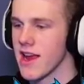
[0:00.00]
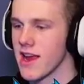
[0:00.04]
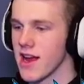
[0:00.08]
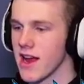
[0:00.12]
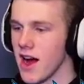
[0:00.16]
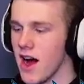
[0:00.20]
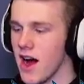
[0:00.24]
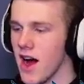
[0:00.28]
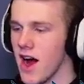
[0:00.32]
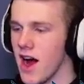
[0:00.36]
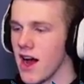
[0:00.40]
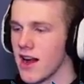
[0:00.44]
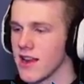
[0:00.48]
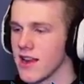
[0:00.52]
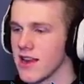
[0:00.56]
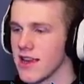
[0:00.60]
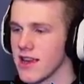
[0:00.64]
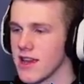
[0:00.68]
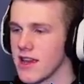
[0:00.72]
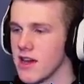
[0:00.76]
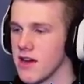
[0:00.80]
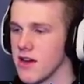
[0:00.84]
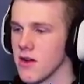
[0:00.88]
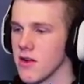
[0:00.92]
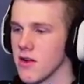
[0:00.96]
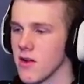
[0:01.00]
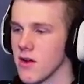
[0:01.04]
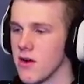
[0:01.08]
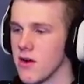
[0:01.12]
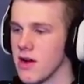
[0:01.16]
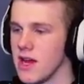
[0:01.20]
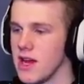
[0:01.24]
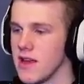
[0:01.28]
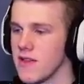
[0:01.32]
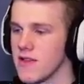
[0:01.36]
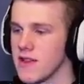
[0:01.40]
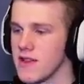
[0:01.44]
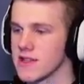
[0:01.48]
you can't kill or
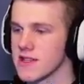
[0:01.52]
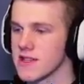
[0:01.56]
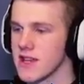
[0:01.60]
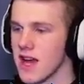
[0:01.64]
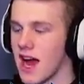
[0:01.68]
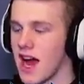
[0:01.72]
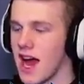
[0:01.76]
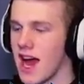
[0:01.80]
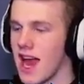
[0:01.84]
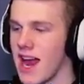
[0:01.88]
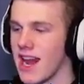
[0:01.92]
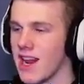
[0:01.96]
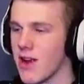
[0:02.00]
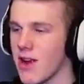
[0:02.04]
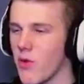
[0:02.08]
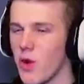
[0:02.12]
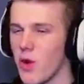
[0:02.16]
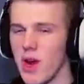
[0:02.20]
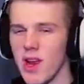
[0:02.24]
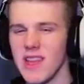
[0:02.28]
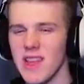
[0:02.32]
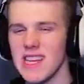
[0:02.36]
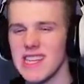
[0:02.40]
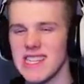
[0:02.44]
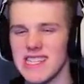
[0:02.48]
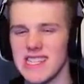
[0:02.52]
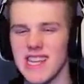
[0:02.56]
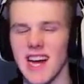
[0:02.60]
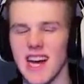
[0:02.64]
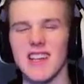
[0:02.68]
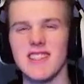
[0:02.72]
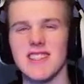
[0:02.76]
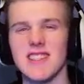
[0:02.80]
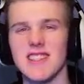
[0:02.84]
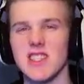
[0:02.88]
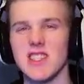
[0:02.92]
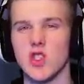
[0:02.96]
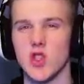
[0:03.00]
eat this guy, and he really
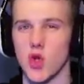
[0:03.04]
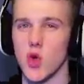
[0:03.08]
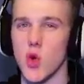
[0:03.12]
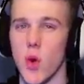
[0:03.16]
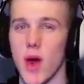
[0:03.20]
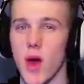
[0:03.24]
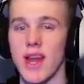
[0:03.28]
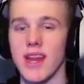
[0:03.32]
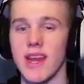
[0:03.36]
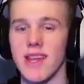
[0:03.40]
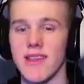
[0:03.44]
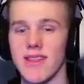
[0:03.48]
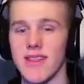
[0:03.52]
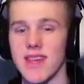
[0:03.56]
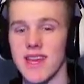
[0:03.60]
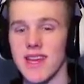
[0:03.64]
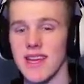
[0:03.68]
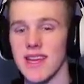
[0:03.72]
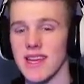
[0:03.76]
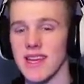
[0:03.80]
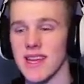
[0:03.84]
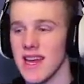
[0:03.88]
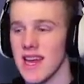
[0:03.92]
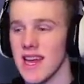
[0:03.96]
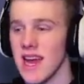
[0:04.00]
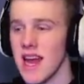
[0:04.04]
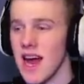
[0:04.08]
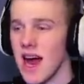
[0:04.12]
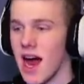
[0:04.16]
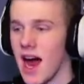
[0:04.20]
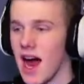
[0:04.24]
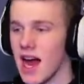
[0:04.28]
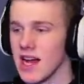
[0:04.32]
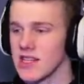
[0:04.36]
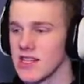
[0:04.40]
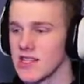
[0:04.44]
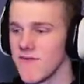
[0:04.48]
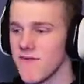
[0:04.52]
doesn't do anything,
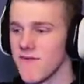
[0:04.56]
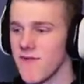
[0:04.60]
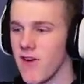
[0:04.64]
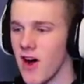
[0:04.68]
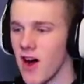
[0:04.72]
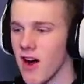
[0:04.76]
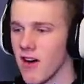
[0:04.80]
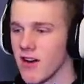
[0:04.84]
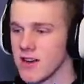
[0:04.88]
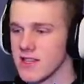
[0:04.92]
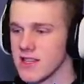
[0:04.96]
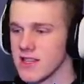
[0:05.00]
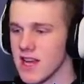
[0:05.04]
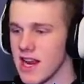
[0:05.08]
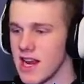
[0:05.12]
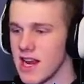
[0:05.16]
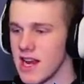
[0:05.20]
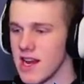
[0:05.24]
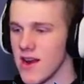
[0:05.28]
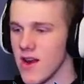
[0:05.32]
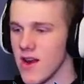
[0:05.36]
as far as I